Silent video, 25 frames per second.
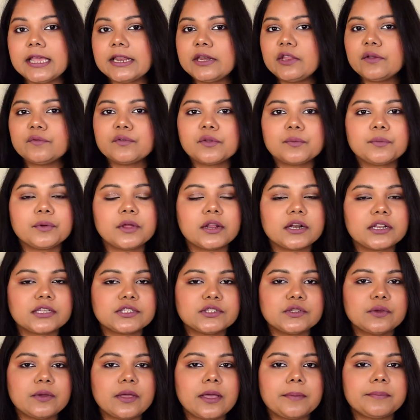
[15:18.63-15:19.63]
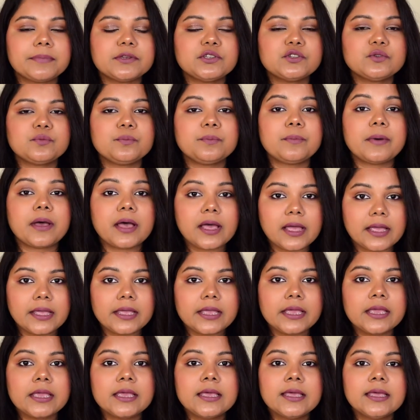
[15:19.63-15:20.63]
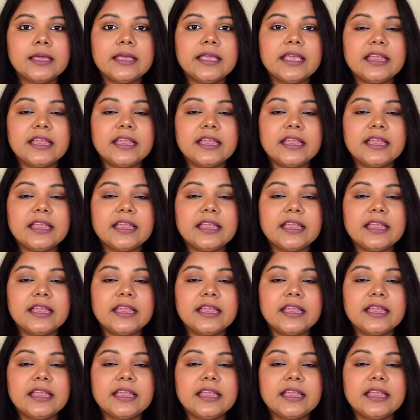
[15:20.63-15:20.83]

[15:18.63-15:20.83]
Any of the products you happen to buy,